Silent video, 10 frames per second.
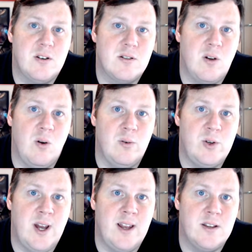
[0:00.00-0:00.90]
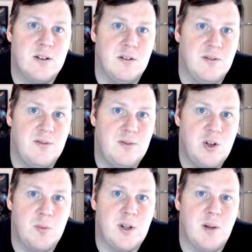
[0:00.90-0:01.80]
So Giants have
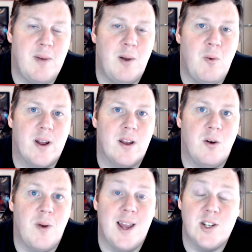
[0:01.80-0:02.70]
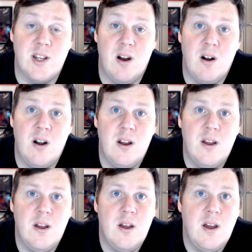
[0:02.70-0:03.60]
jumped on the bandwagon going with HDR.
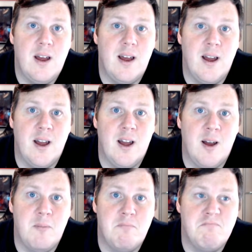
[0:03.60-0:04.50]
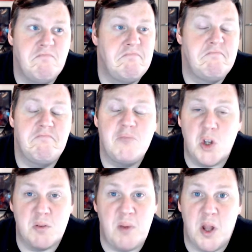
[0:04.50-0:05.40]

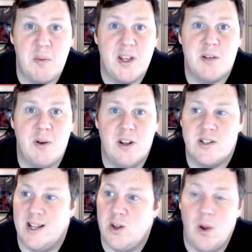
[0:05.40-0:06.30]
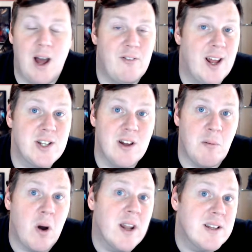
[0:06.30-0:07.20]
Doesn't bother me, to be honest. I don't have an HDR
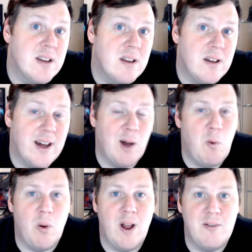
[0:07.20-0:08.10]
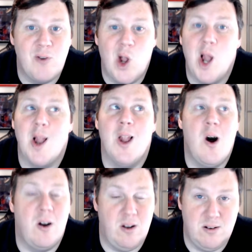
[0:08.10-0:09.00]
monitor, and I won't have for a
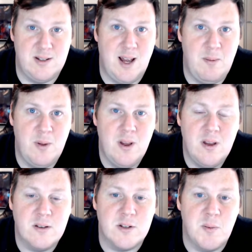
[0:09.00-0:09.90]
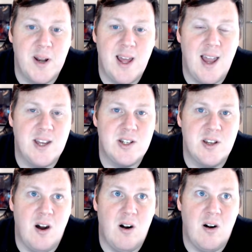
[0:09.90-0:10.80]
long time, because at the minute
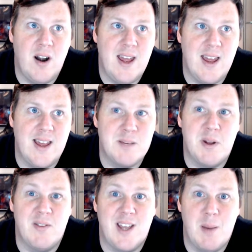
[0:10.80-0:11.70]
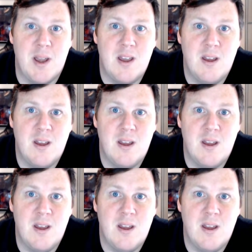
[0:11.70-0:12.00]
HDR is a bit of a gimmick.